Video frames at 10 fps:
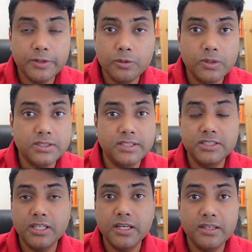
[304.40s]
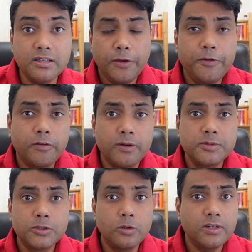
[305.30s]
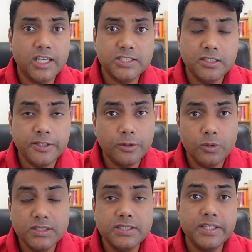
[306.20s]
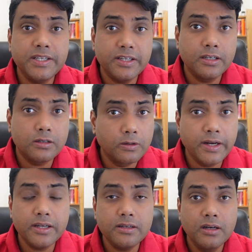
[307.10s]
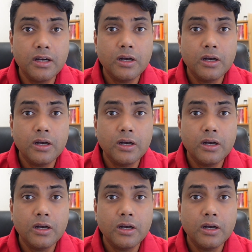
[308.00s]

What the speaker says: University in China, if you are from Seoul National University in Korea,